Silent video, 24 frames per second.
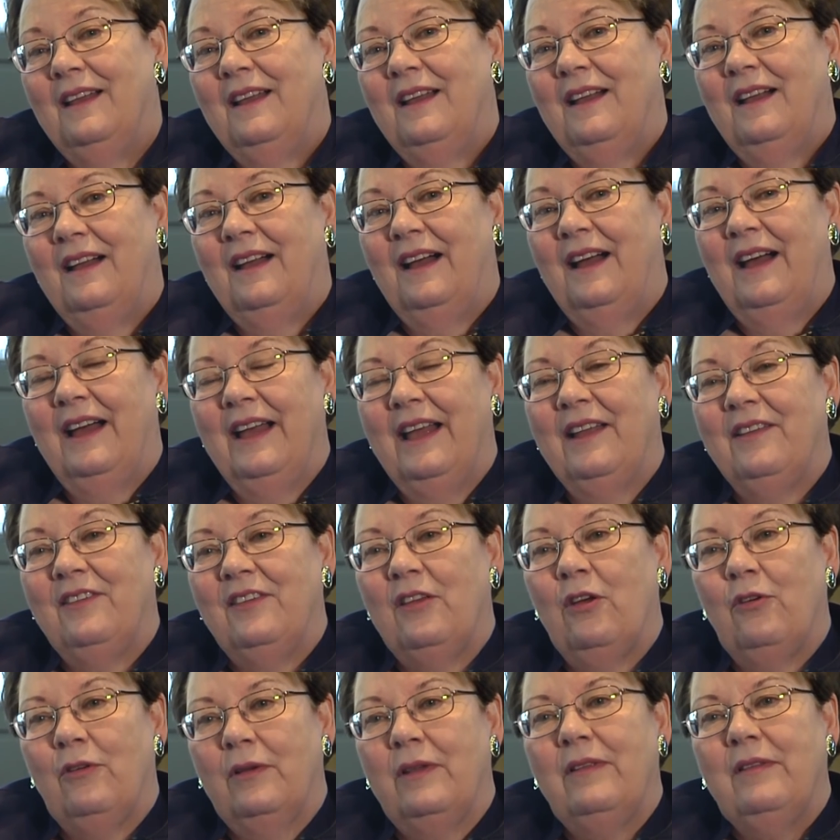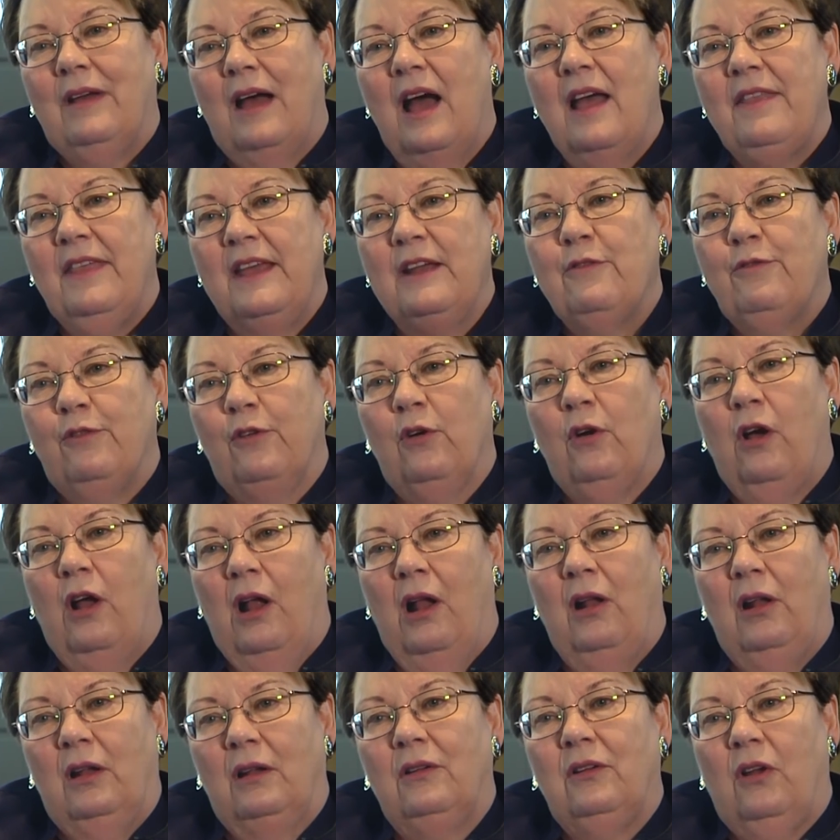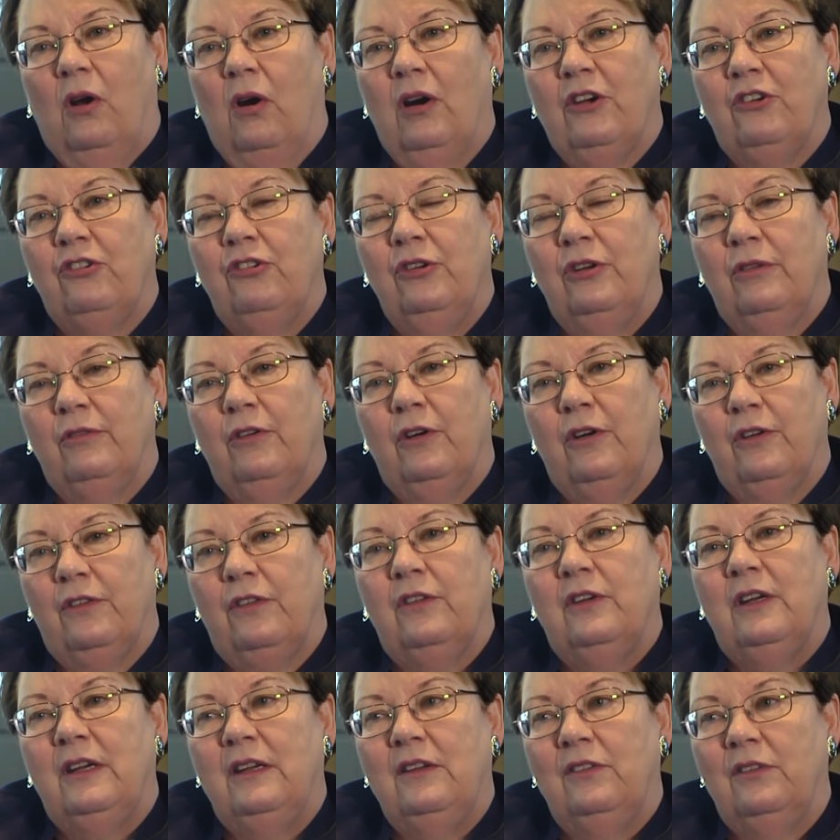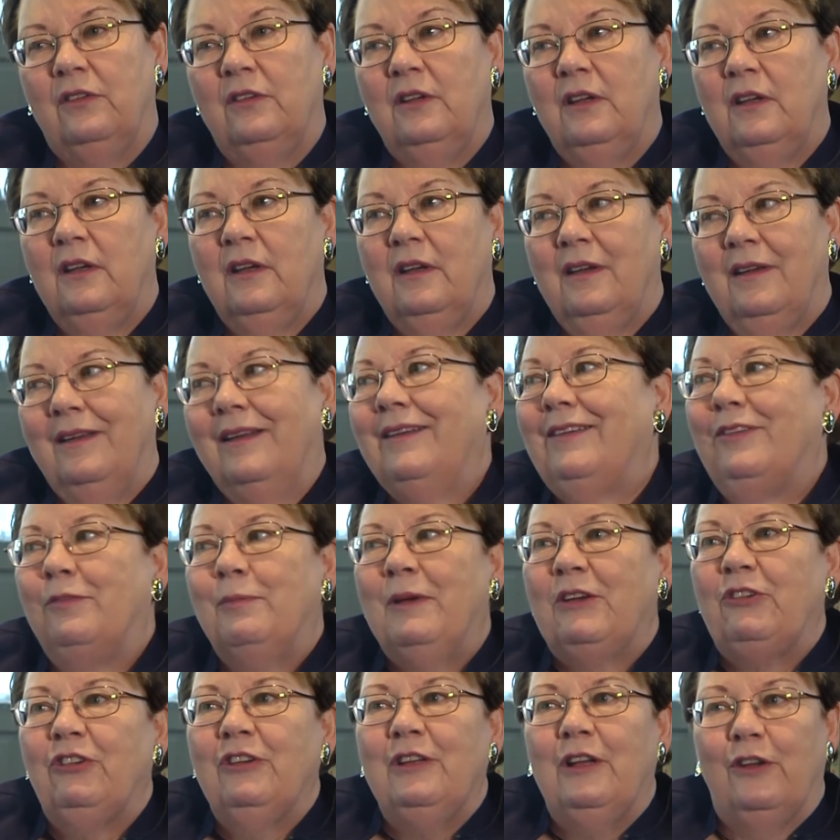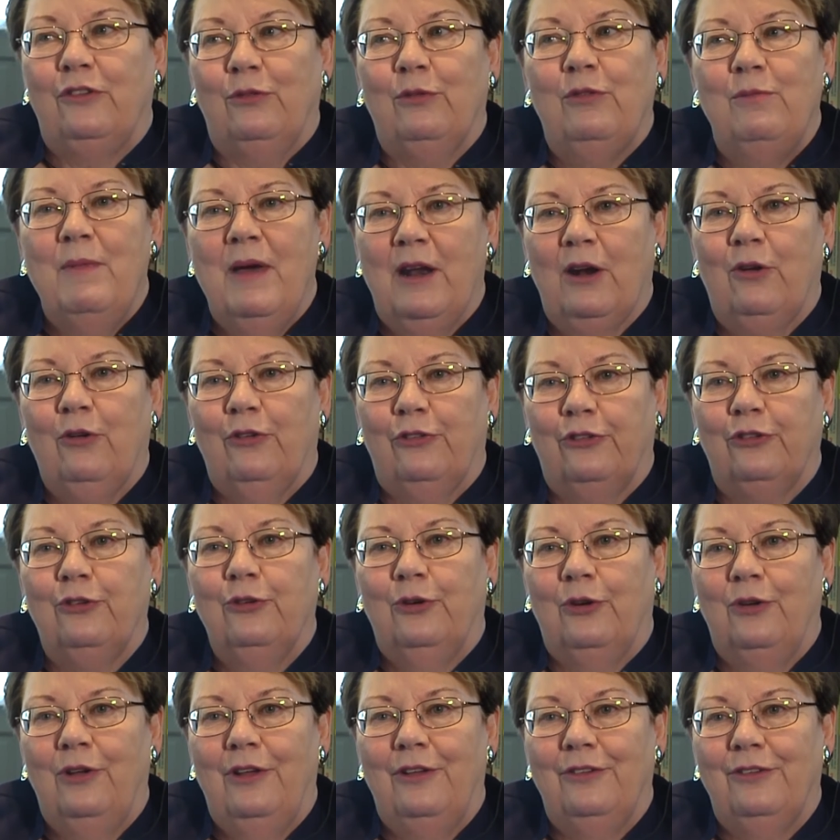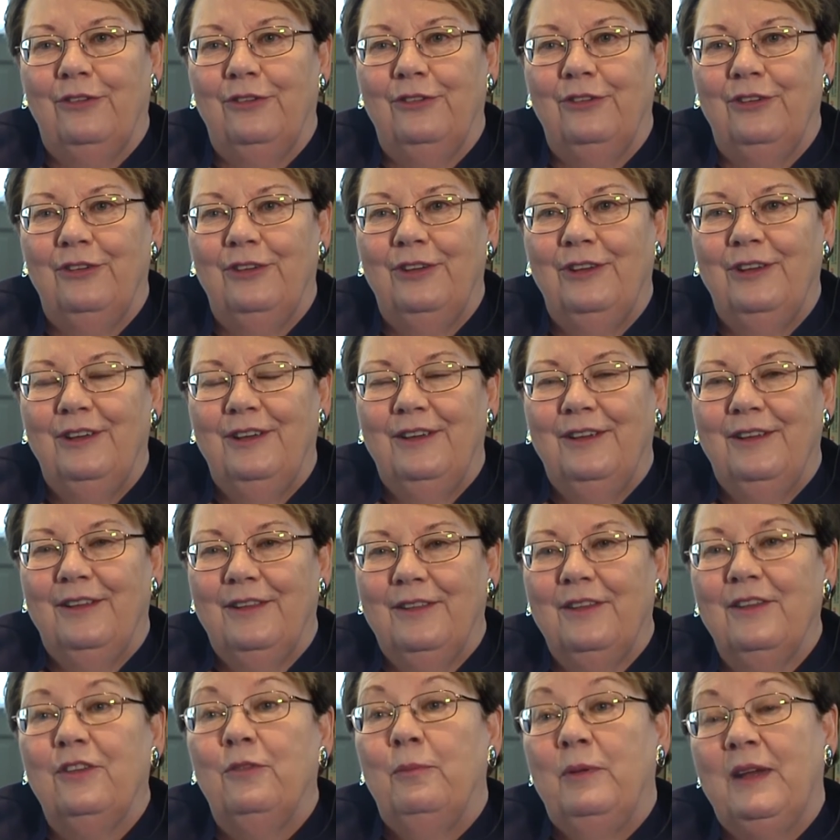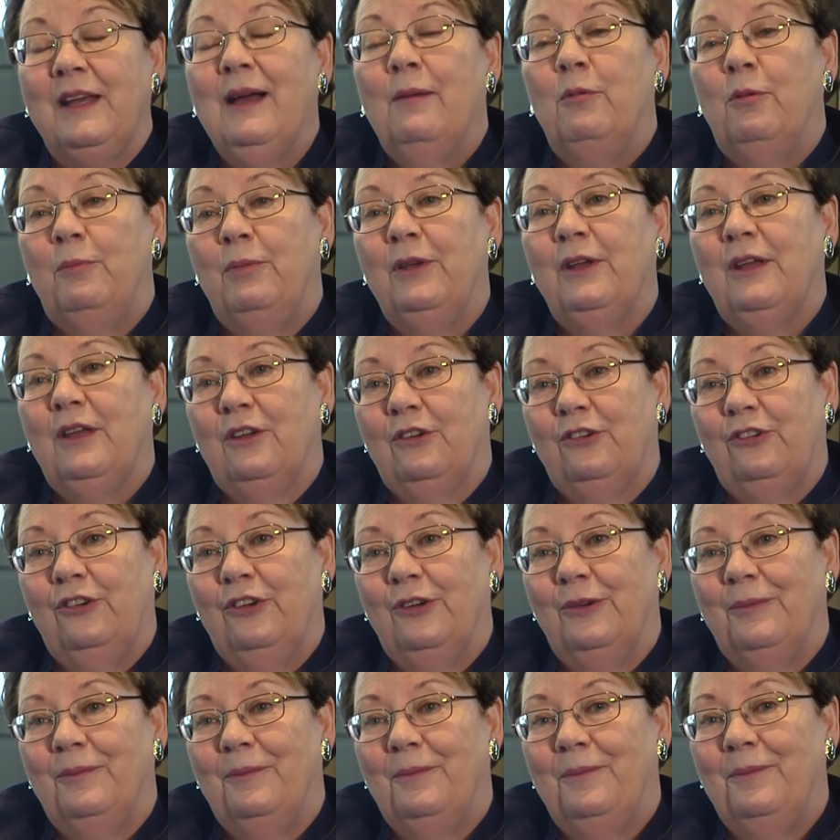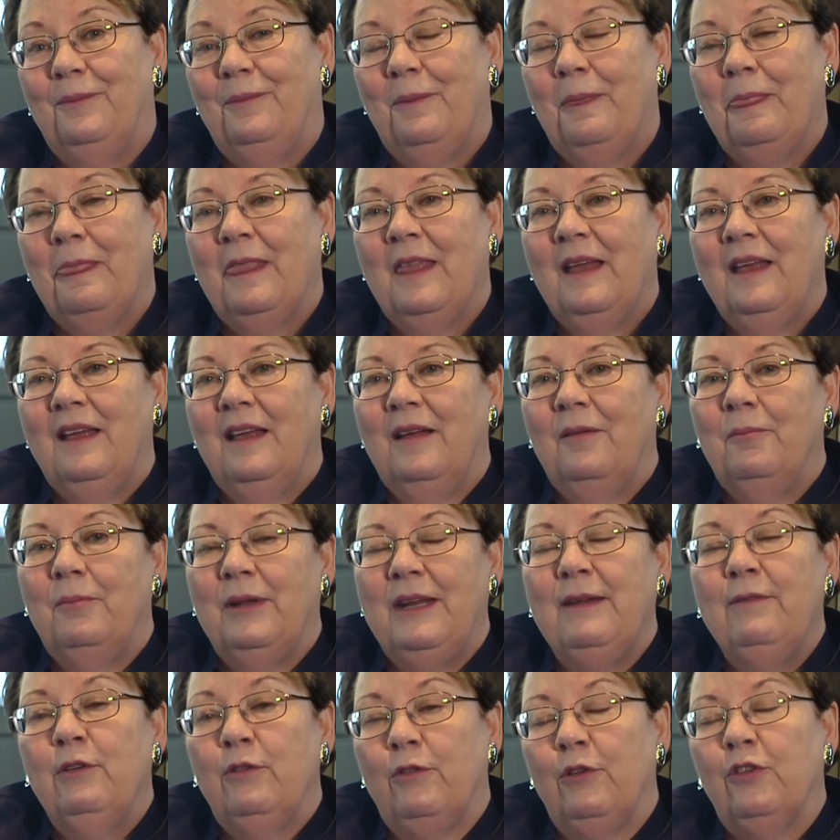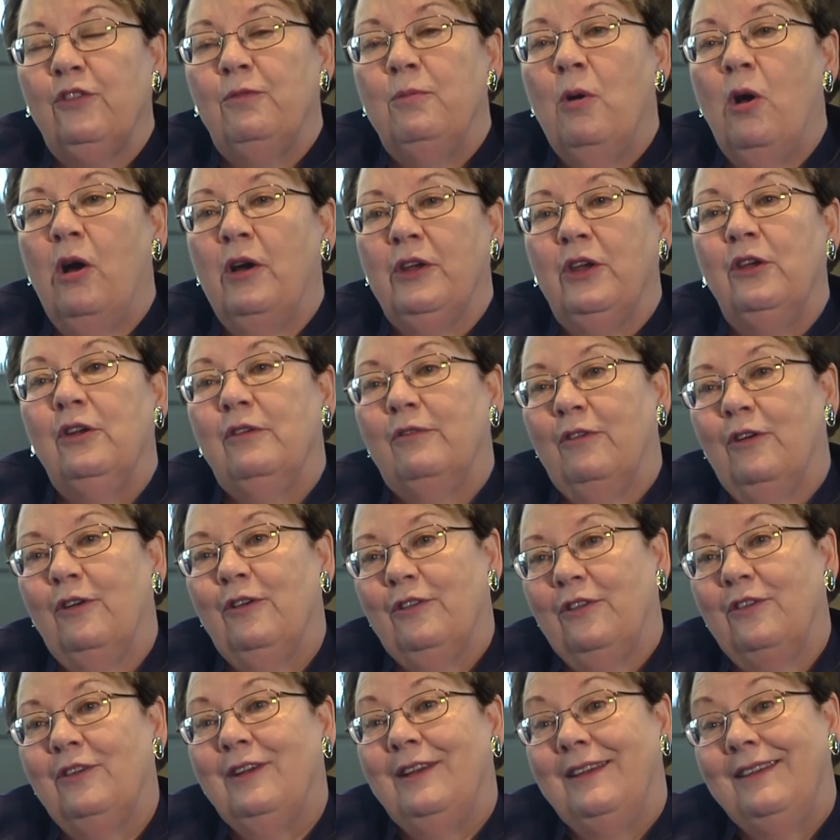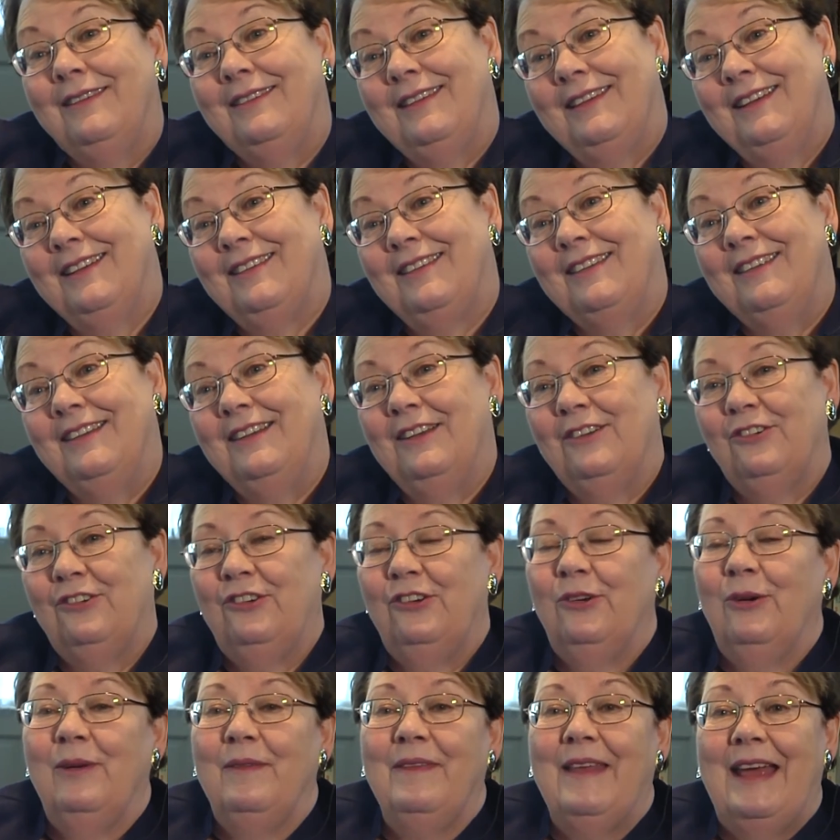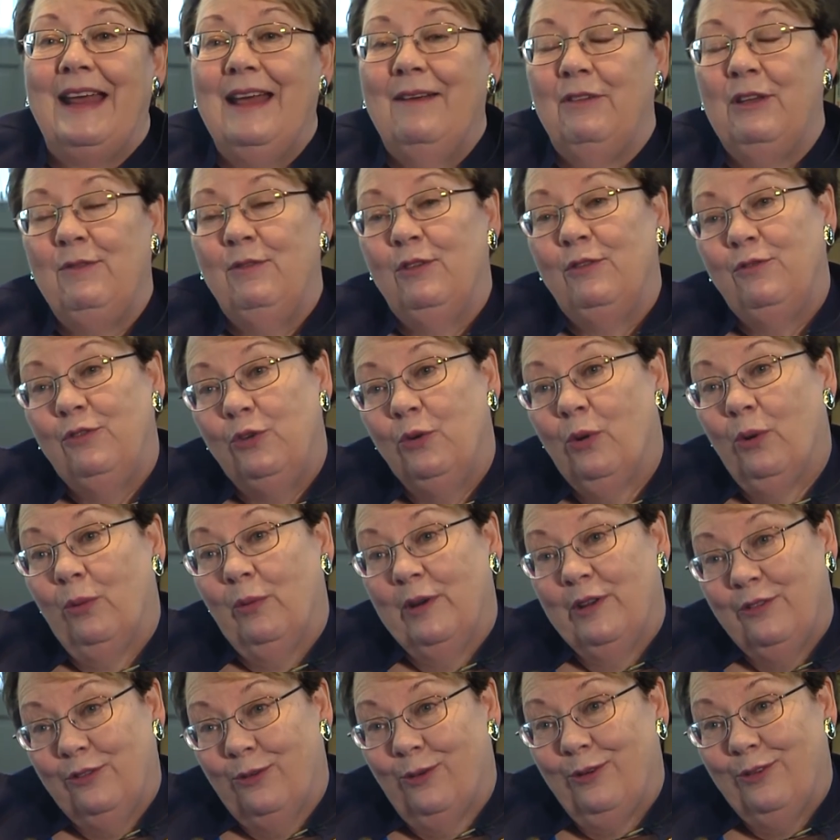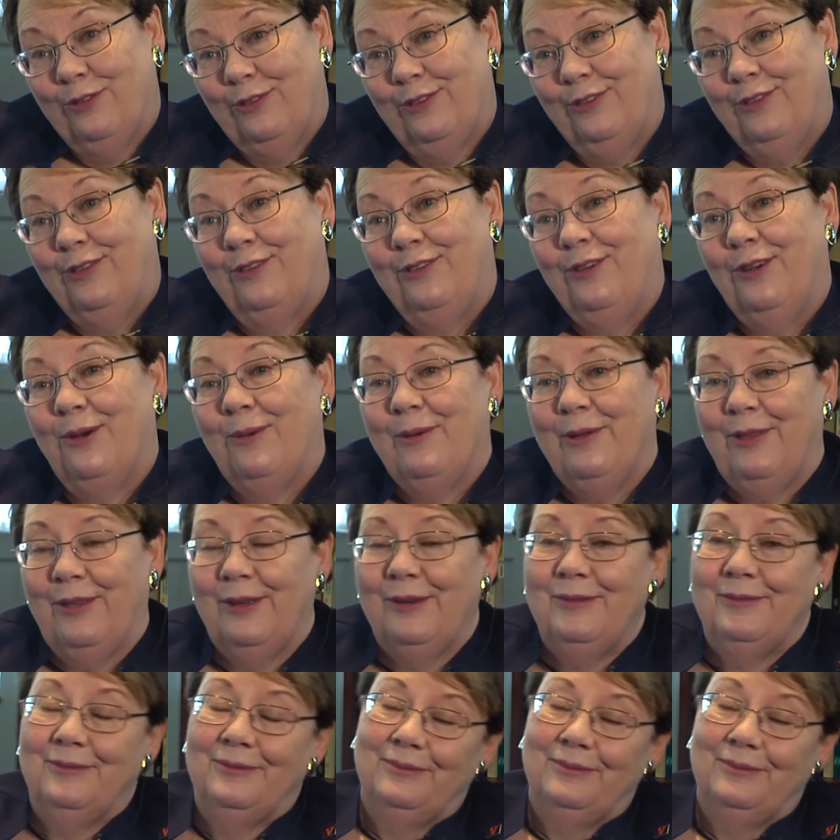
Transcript: And so I think for all large universities, especially those with medical schools, this has become a big issue. But even for small universities, it's an issue, and they have even fewer resources to deal with it.